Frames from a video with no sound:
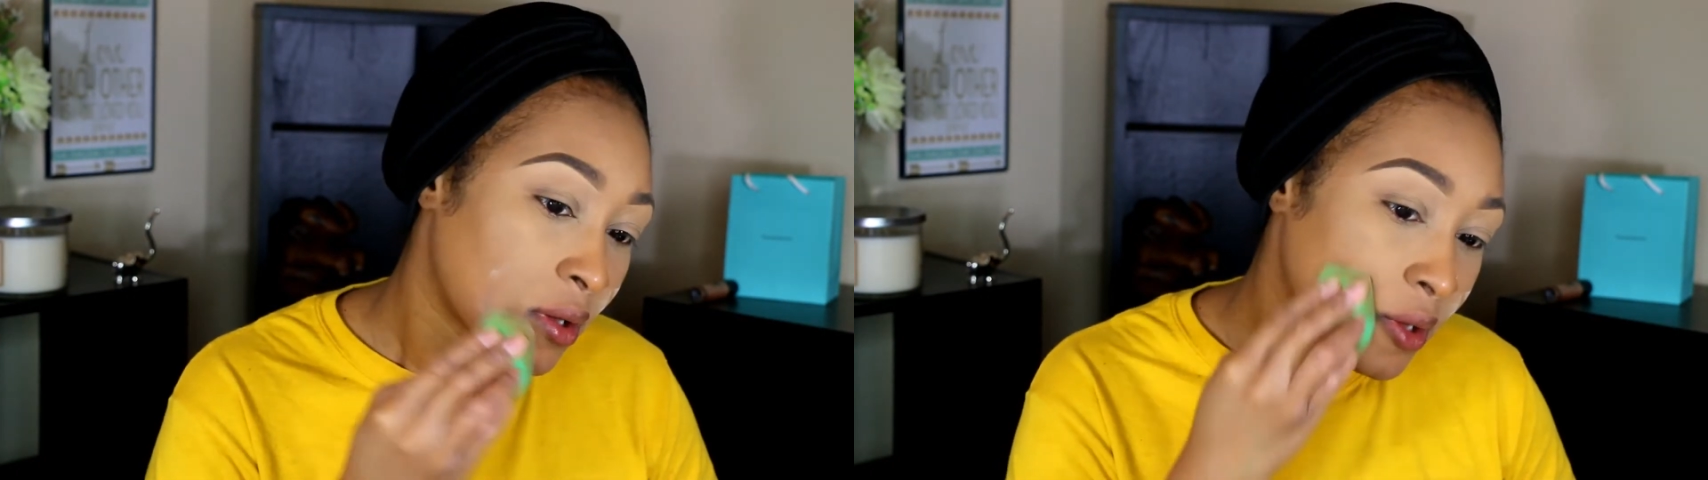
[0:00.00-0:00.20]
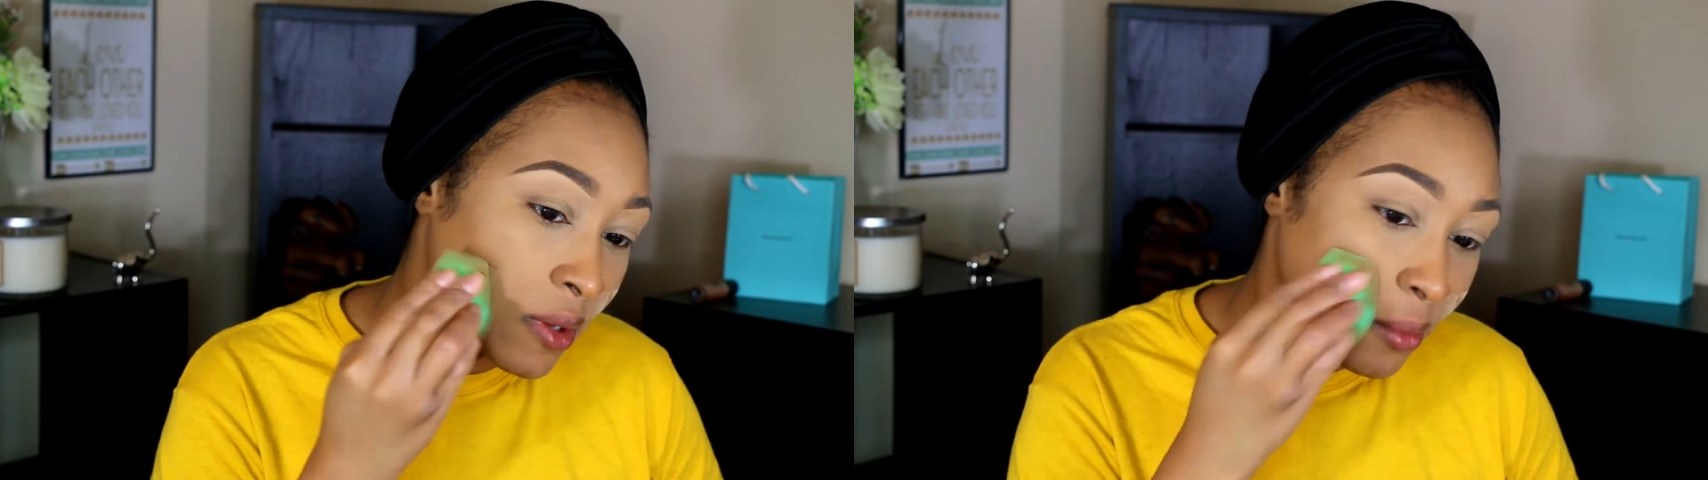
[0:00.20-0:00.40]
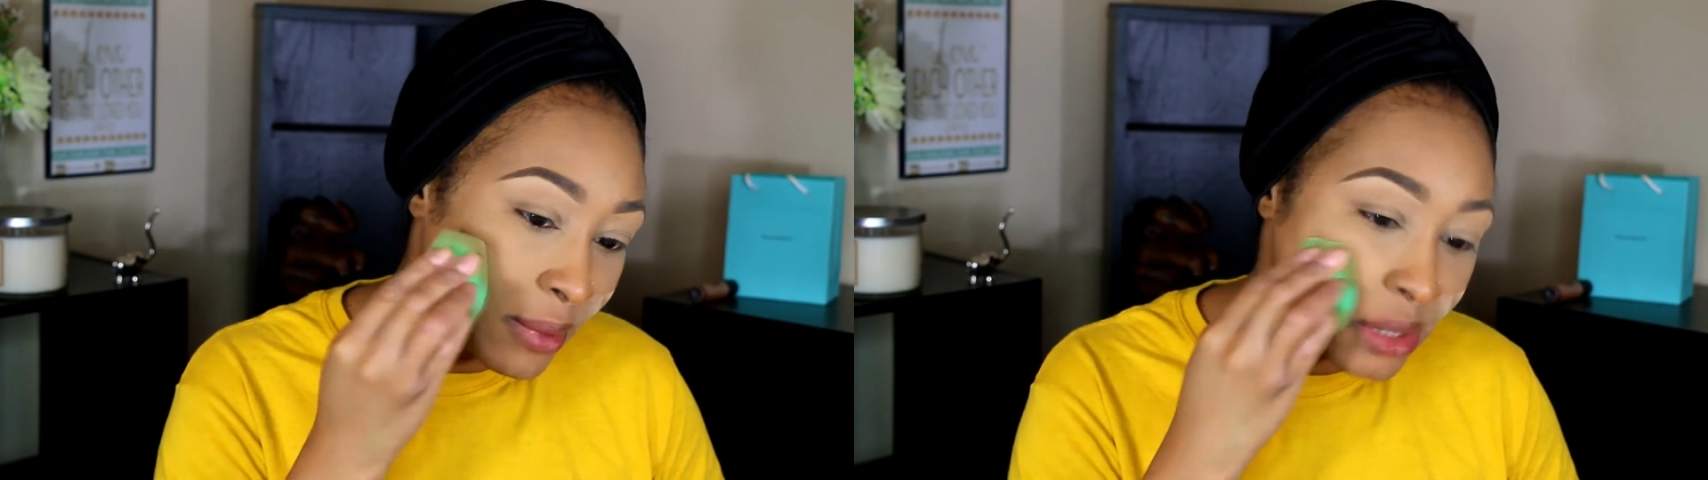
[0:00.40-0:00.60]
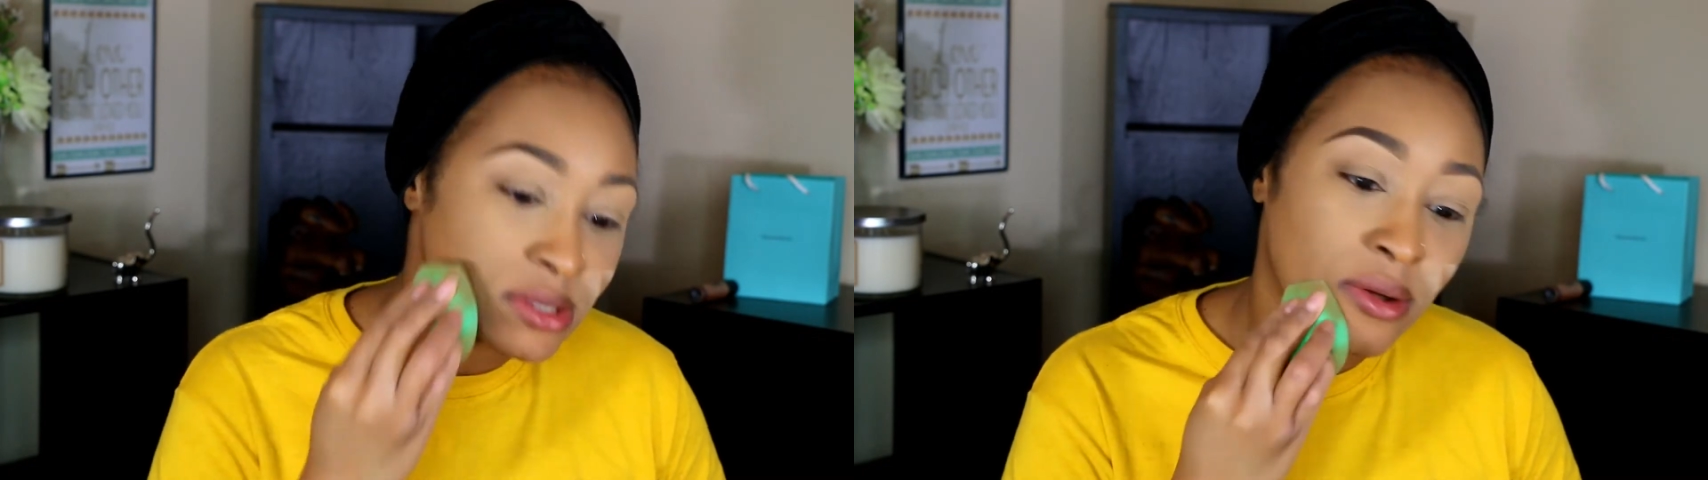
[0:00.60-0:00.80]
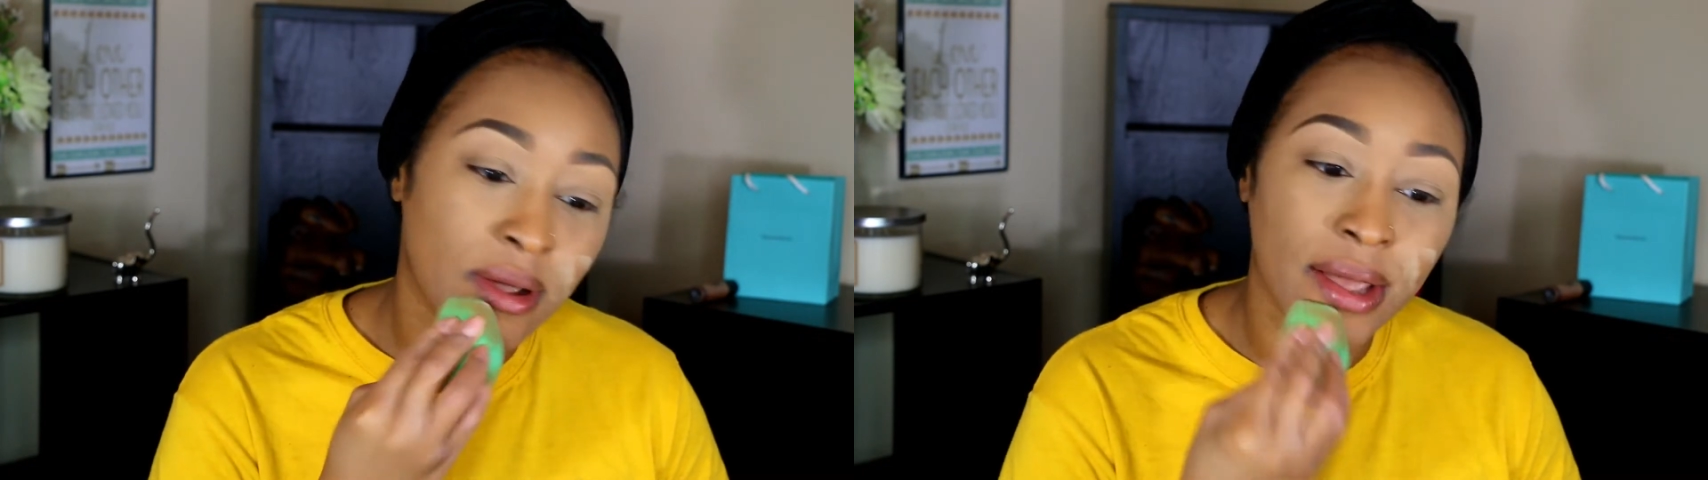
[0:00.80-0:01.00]
And so
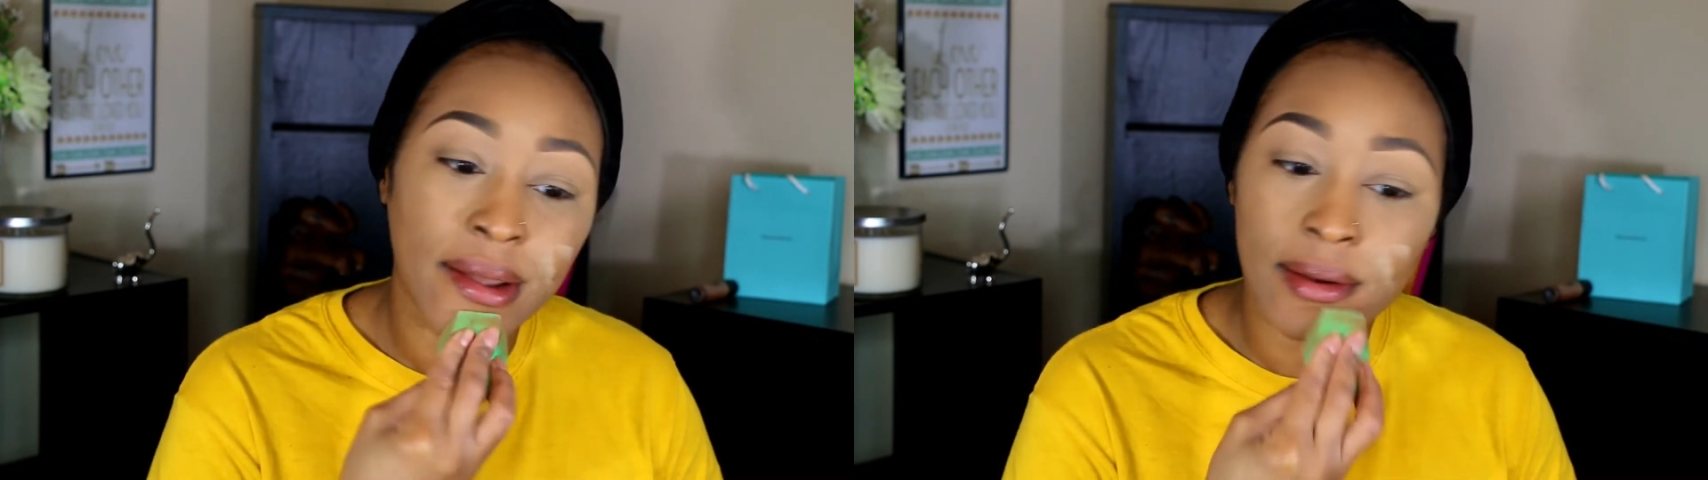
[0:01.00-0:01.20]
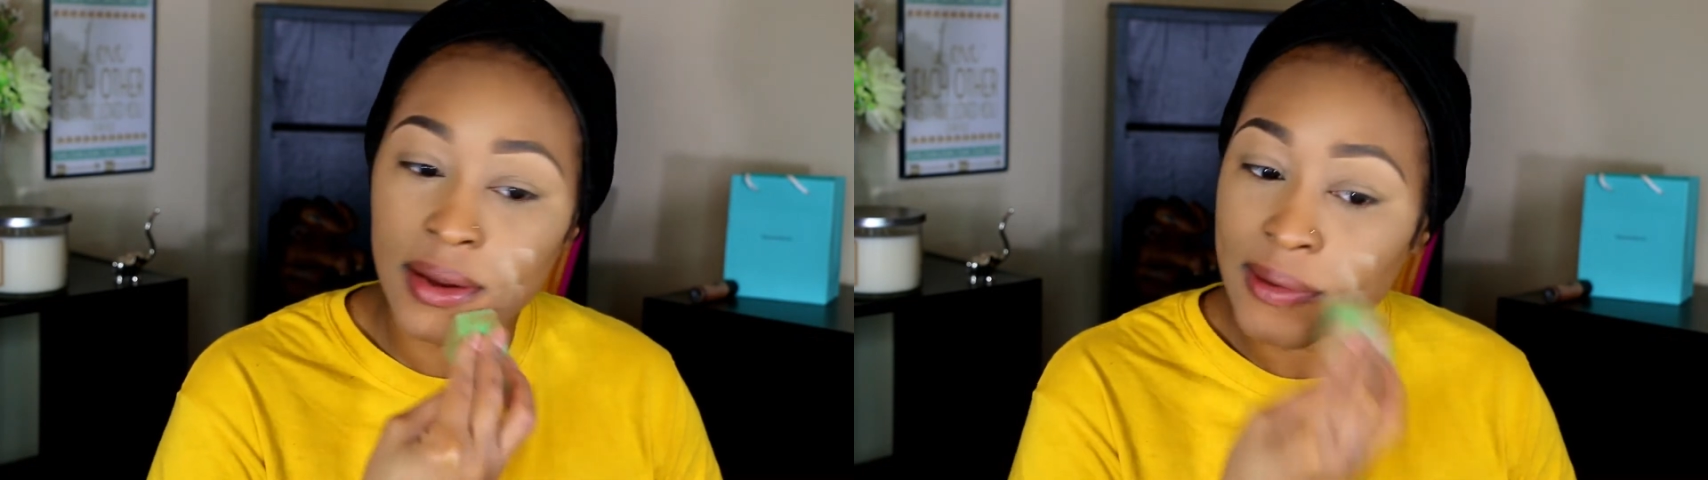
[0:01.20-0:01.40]
again, I'm just